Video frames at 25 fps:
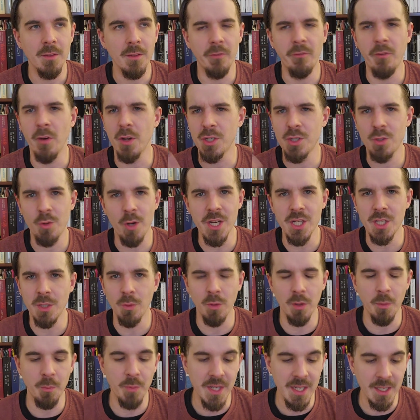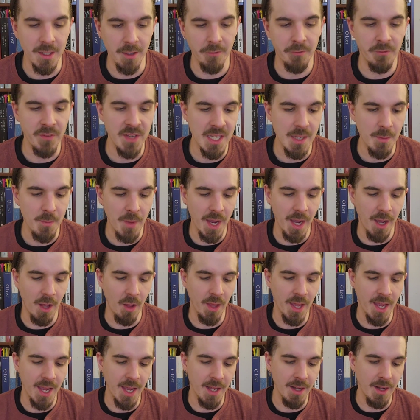frustration with being a female,
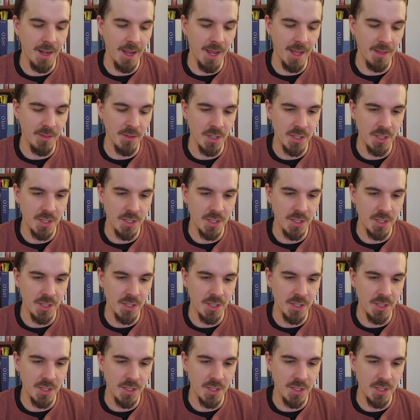and